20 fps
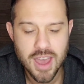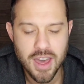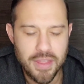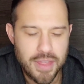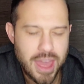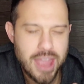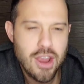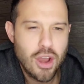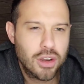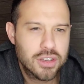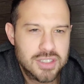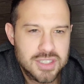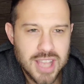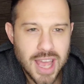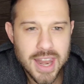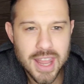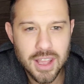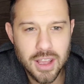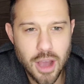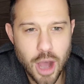They are
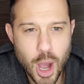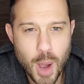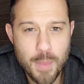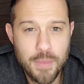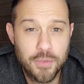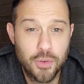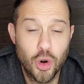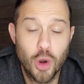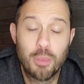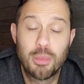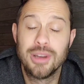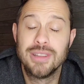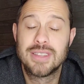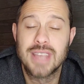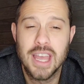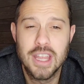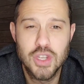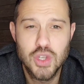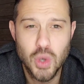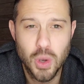setting up for a
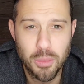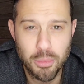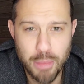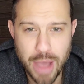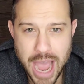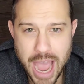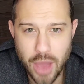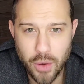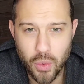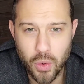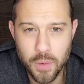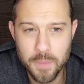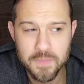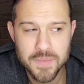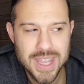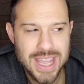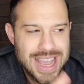potential battle,